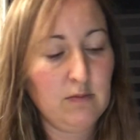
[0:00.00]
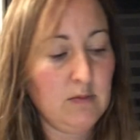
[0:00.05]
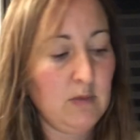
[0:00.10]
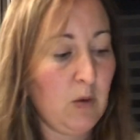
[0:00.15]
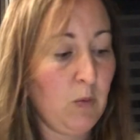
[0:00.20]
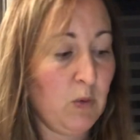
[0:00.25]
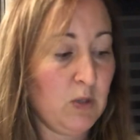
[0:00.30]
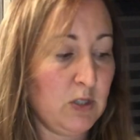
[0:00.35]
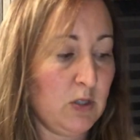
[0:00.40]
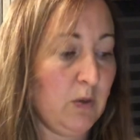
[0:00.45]

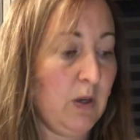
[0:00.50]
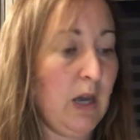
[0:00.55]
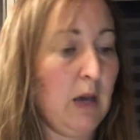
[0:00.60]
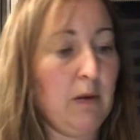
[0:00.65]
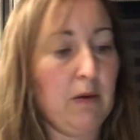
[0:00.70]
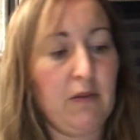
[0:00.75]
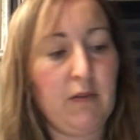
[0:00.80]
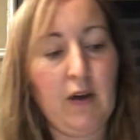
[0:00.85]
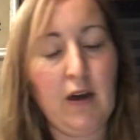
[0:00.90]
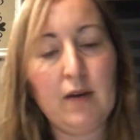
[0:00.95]
was okay
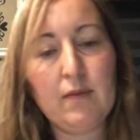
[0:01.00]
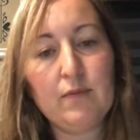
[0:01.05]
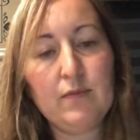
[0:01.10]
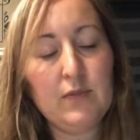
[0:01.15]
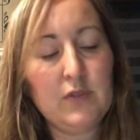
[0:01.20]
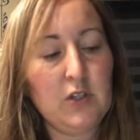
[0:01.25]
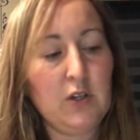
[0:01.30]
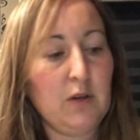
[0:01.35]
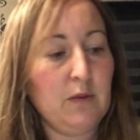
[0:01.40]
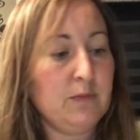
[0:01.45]
with that.
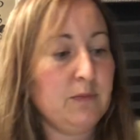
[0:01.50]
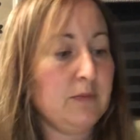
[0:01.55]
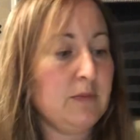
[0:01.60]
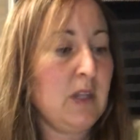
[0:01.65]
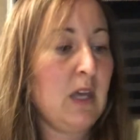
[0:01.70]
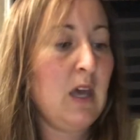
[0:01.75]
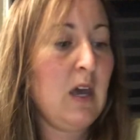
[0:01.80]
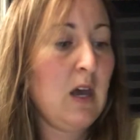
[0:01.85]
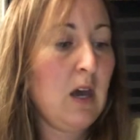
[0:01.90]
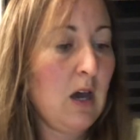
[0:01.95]
So
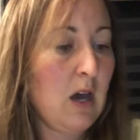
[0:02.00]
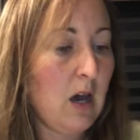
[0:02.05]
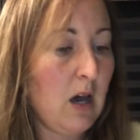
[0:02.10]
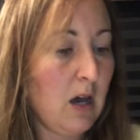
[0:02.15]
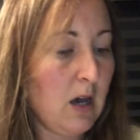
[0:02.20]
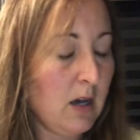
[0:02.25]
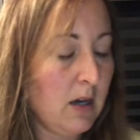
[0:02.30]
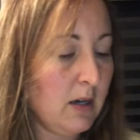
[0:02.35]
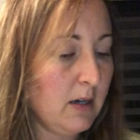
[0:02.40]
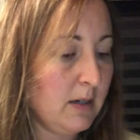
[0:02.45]

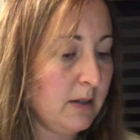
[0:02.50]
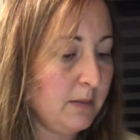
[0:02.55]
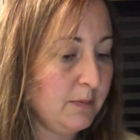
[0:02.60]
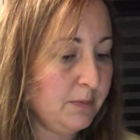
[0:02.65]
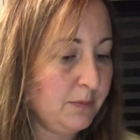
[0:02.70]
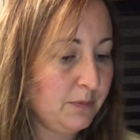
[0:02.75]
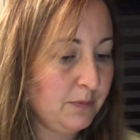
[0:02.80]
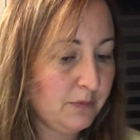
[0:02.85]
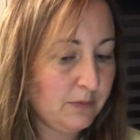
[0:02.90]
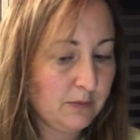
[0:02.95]

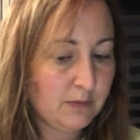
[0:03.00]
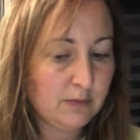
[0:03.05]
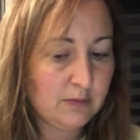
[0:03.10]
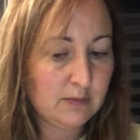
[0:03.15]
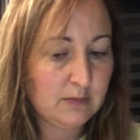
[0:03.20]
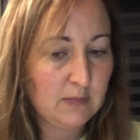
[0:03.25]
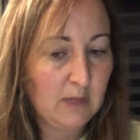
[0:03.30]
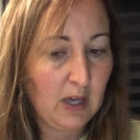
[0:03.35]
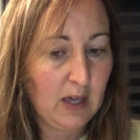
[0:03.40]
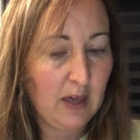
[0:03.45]

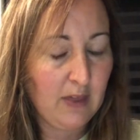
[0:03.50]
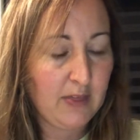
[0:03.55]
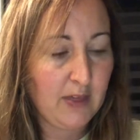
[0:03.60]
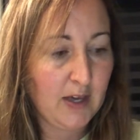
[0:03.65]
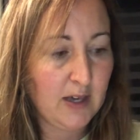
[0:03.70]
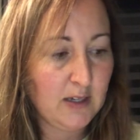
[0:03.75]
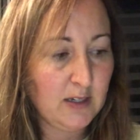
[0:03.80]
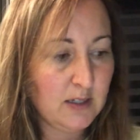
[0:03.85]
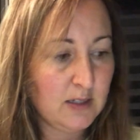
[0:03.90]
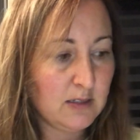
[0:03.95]

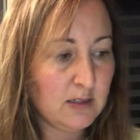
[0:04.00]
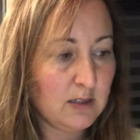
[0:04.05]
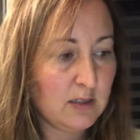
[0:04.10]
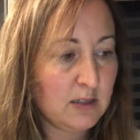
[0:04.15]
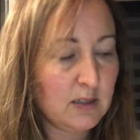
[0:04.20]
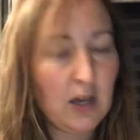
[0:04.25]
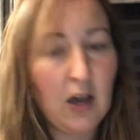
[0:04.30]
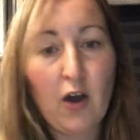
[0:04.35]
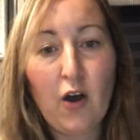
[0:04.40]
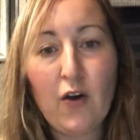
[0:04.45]
that
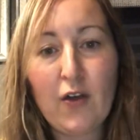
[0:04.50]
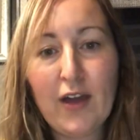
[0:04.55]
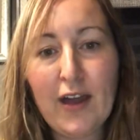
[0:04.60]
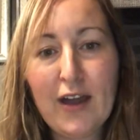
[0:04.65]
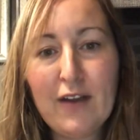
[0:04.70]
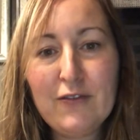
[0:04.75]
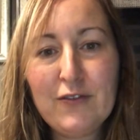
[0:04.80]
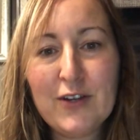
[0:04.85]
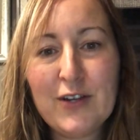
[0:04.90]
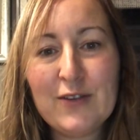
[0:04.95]
is all I
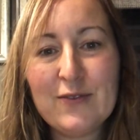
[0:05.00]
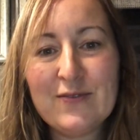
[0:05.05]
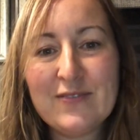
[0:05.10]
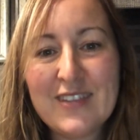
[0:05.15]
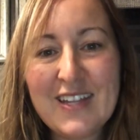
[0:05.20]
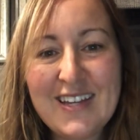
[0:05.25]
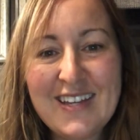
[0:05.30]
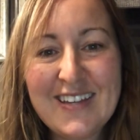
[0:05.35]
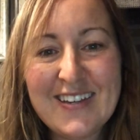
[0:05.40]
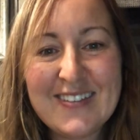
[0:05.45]
have for you.
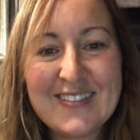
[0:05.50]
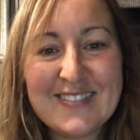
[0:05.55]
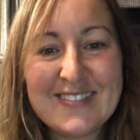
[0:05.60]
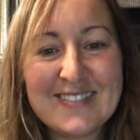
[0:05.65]
Thank you.